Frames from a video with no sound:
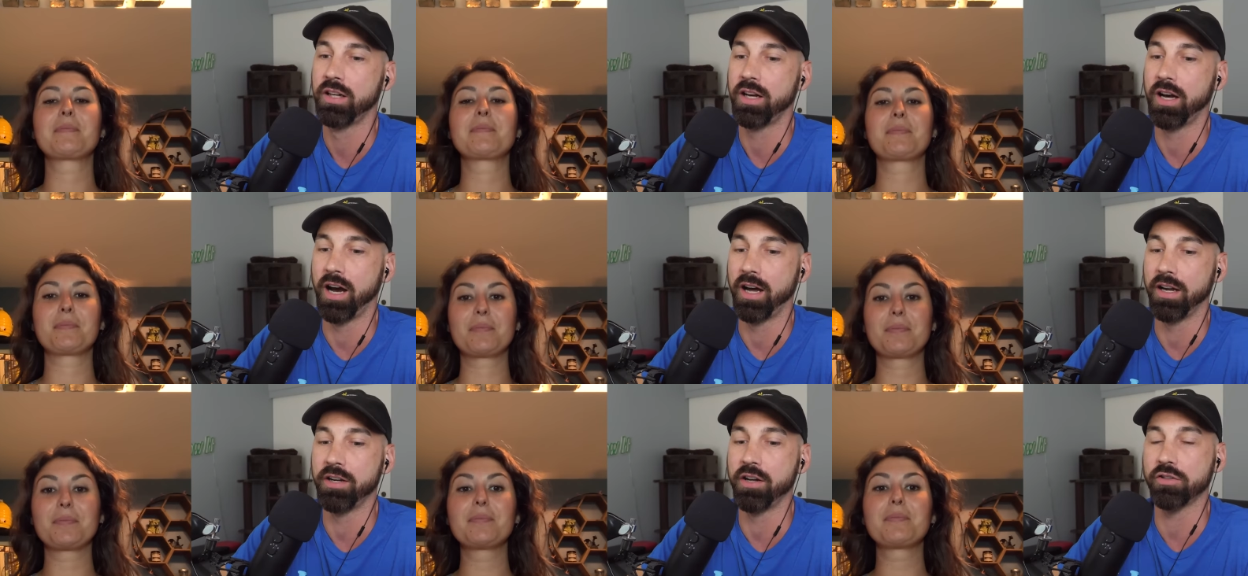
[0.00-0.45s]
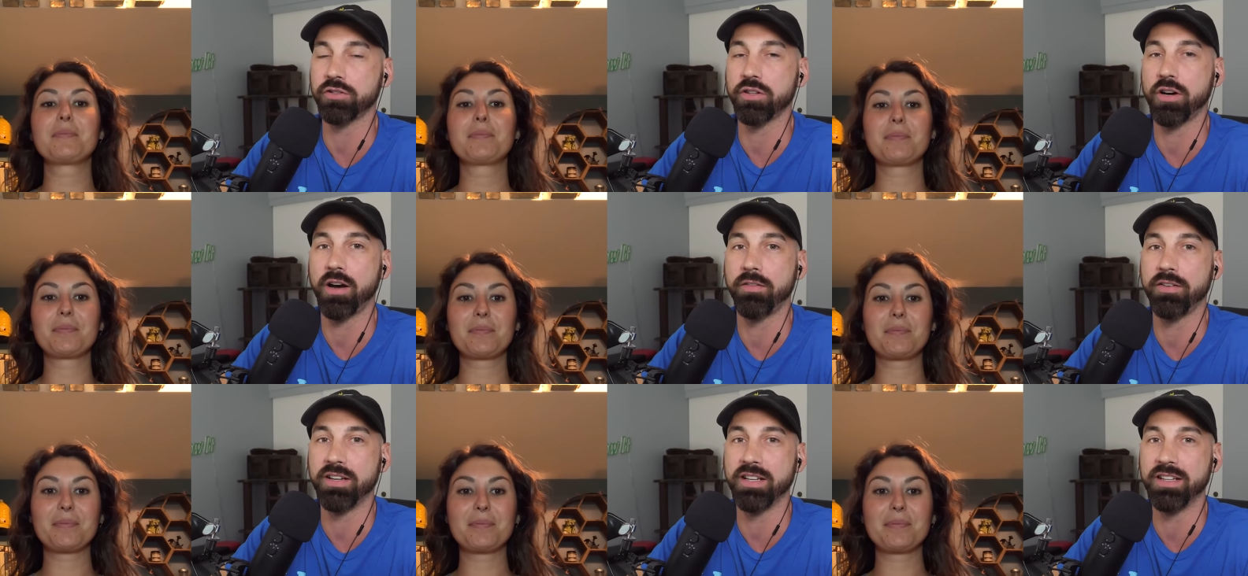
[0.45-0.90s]
Speaker 1: and also
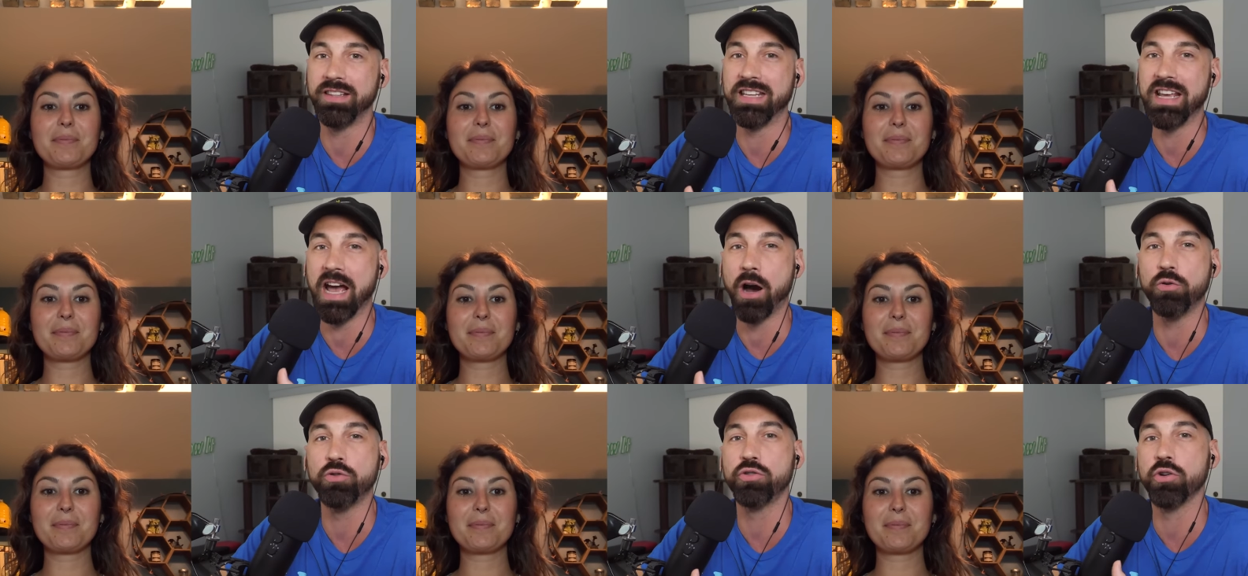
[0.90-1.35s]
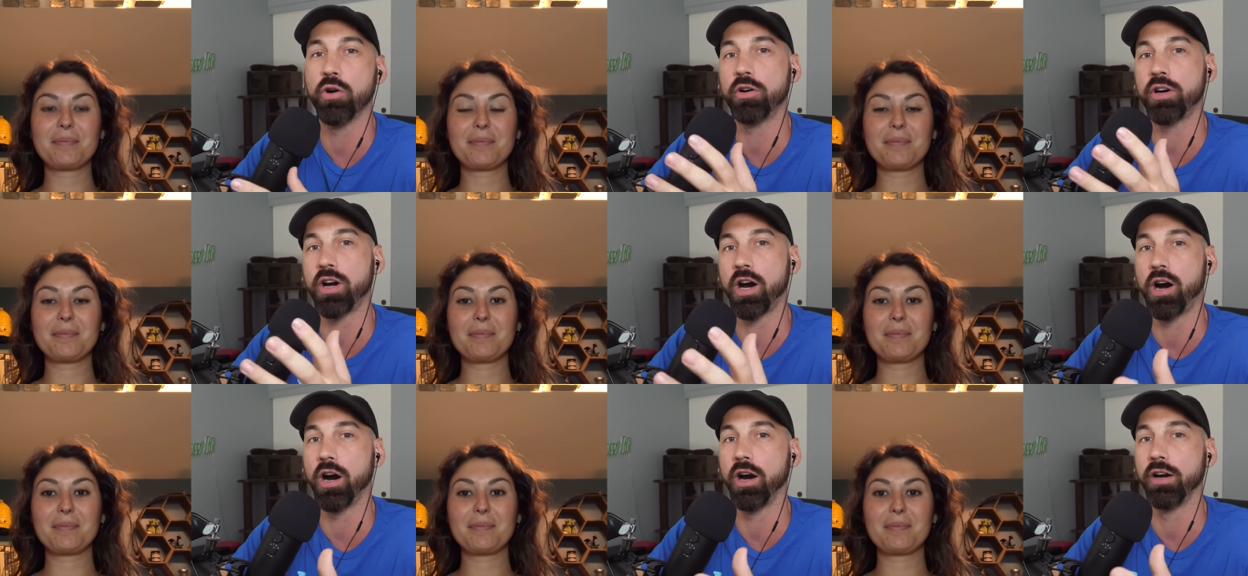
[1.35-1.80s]
have it in the outro
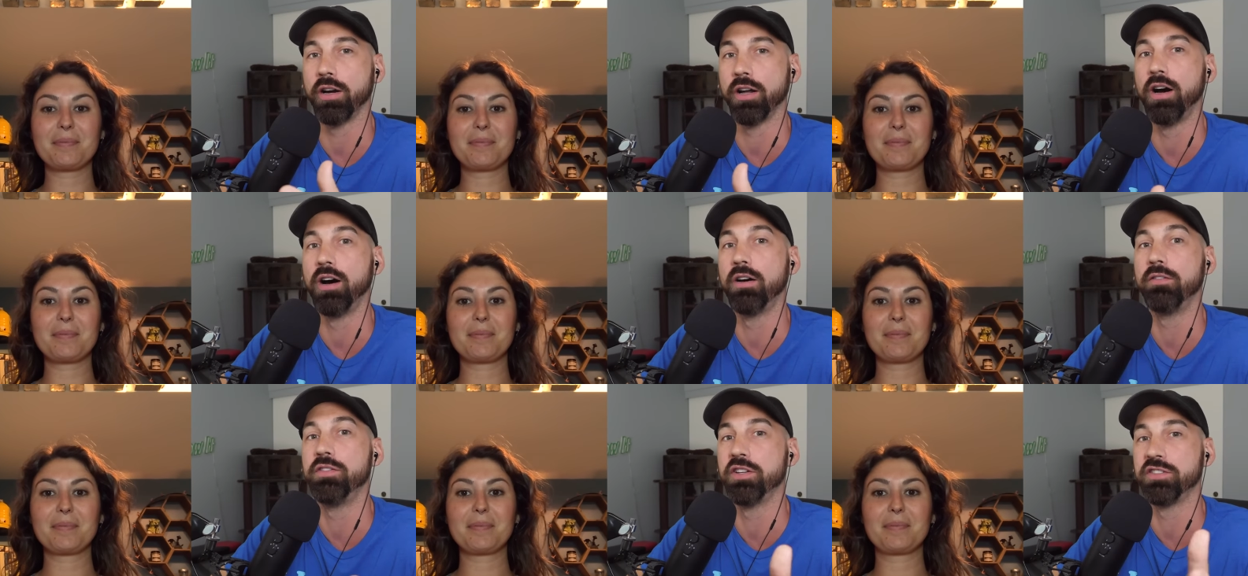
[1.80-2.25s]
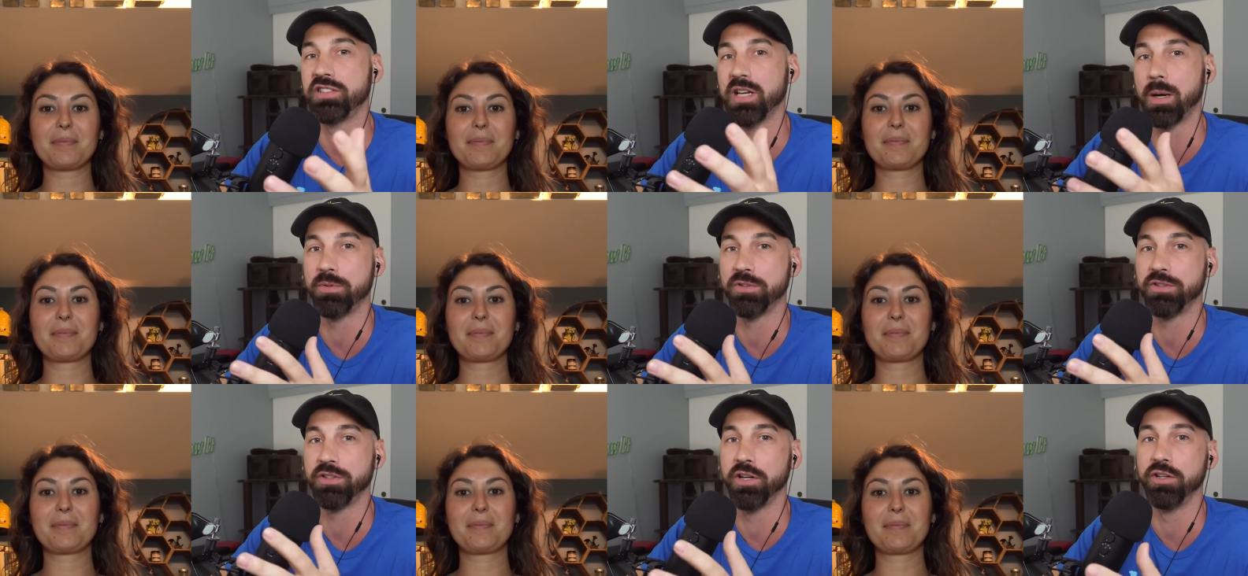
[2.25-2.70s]
card of this
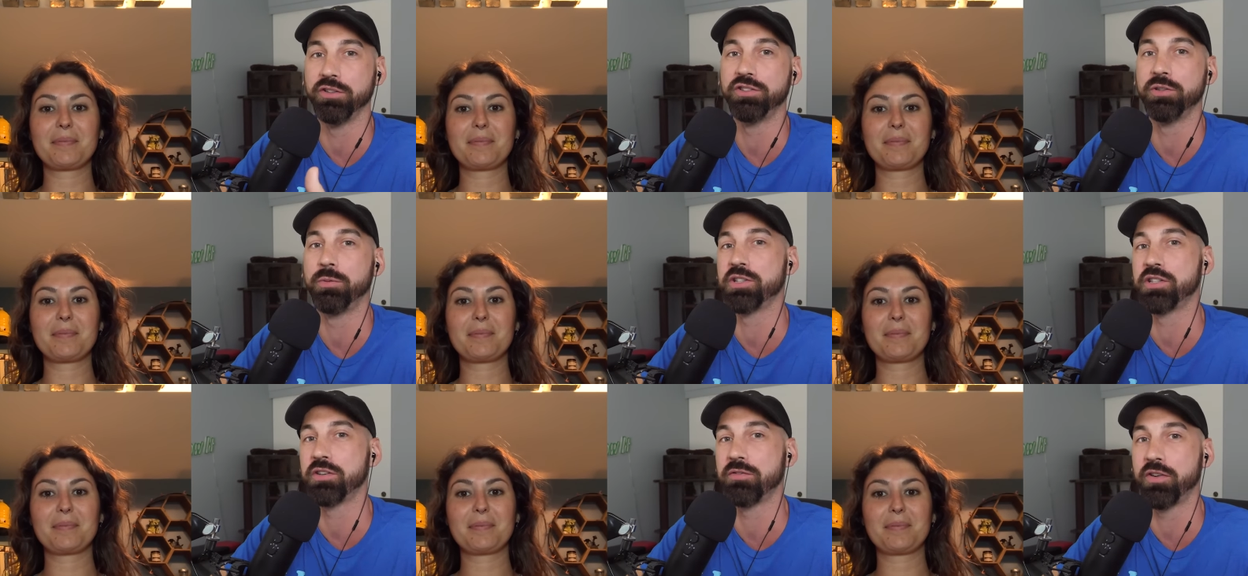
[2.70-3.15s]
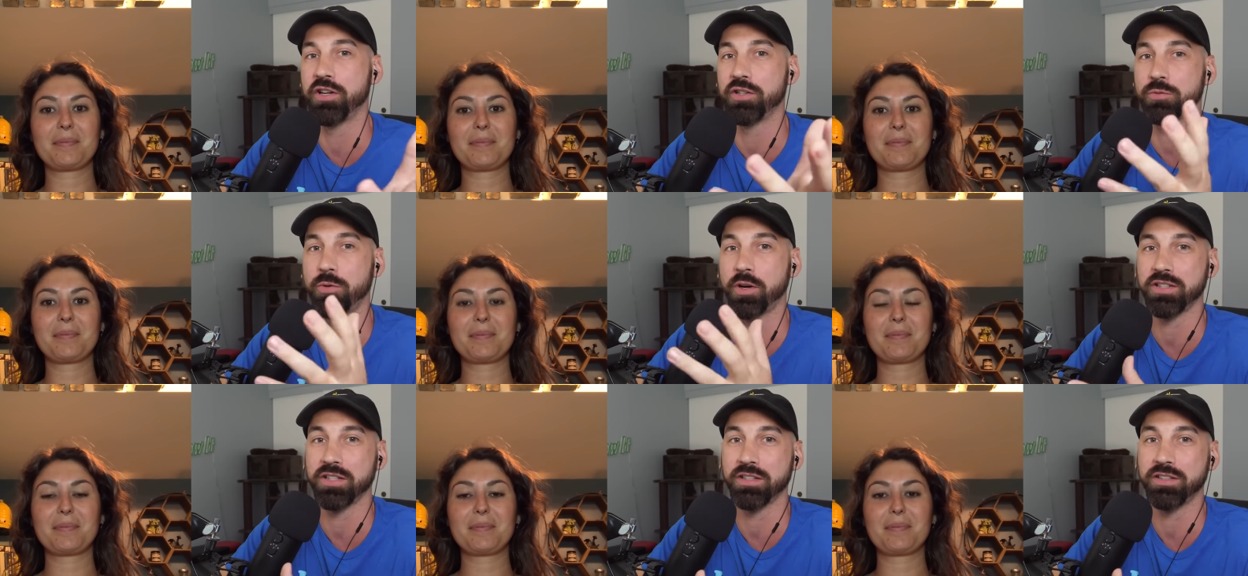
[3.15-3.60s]
episode. So once you
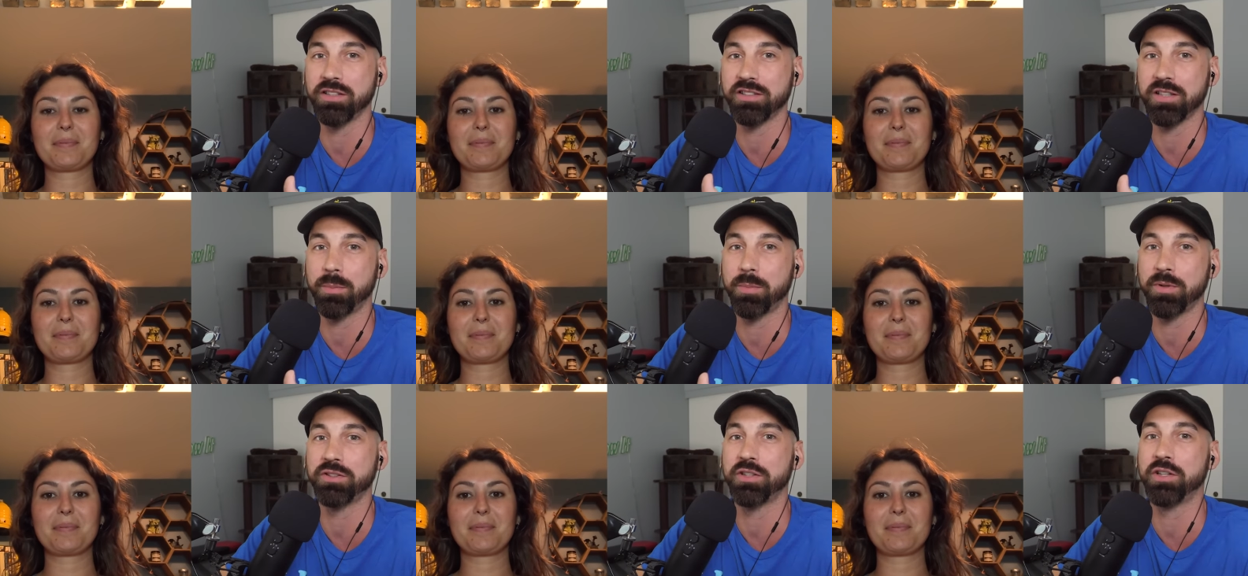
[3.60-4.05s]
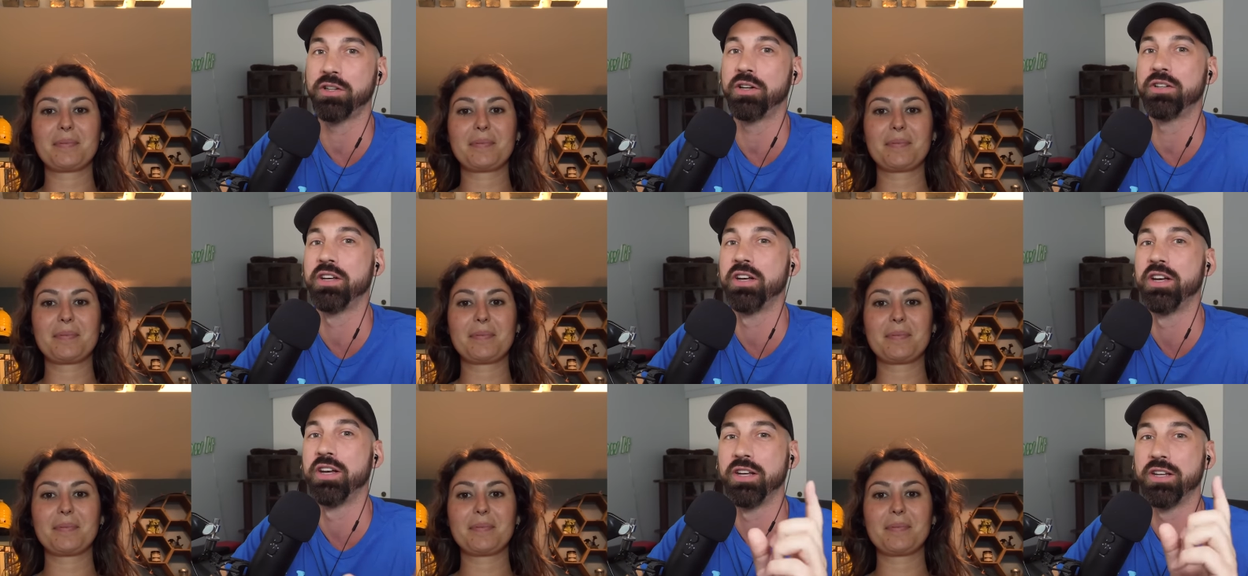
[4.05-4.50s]
finish watching this
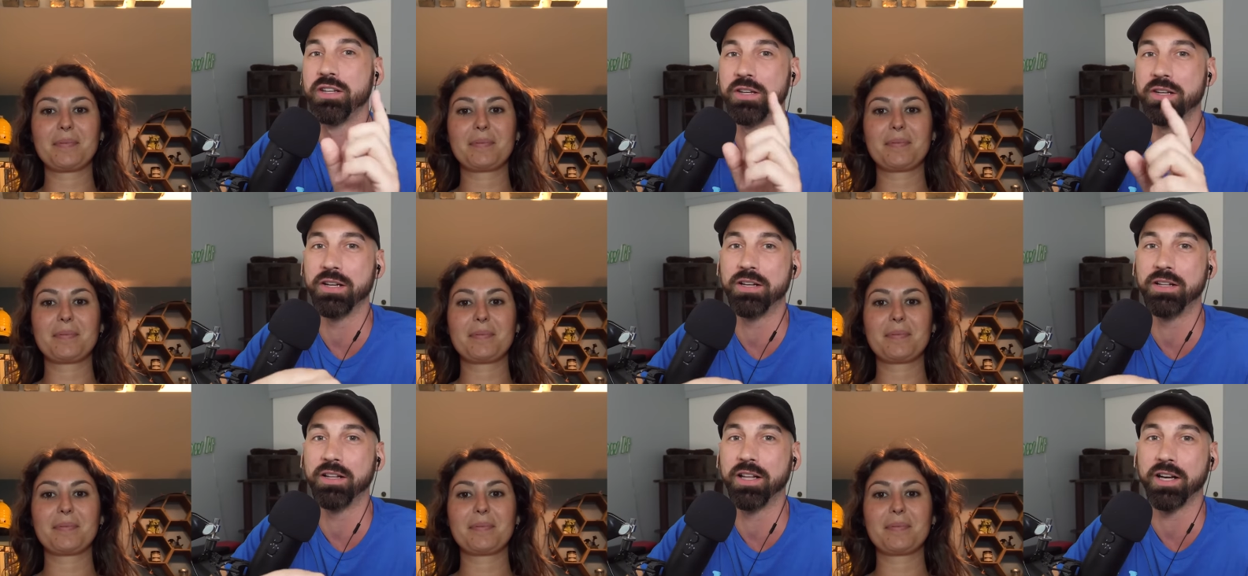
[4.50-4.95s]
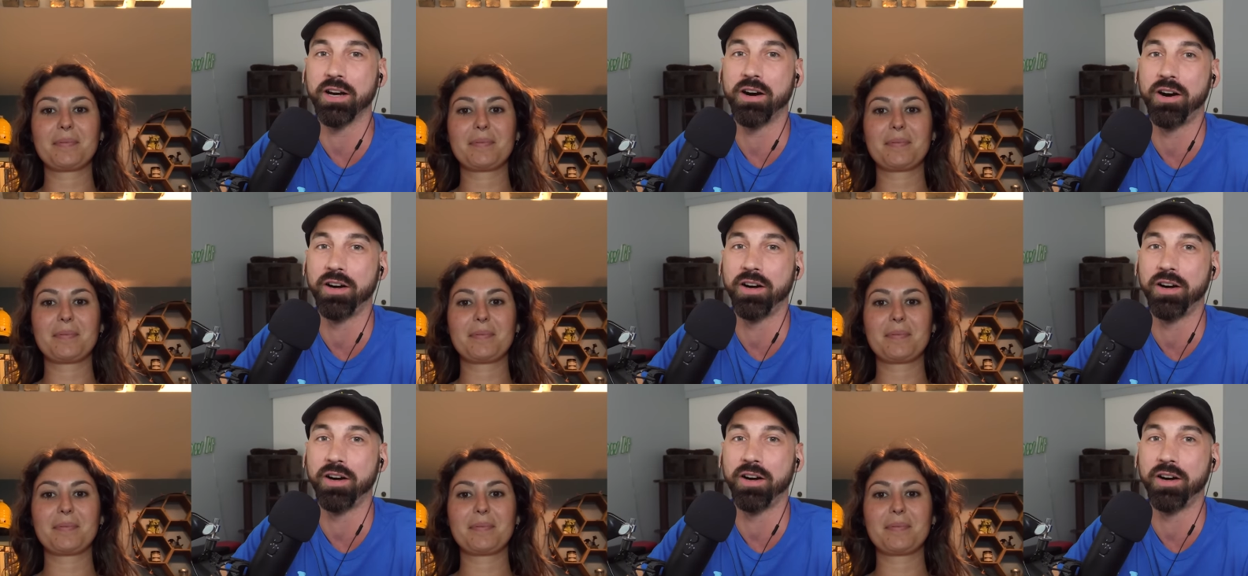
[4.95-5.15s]
episode, you can click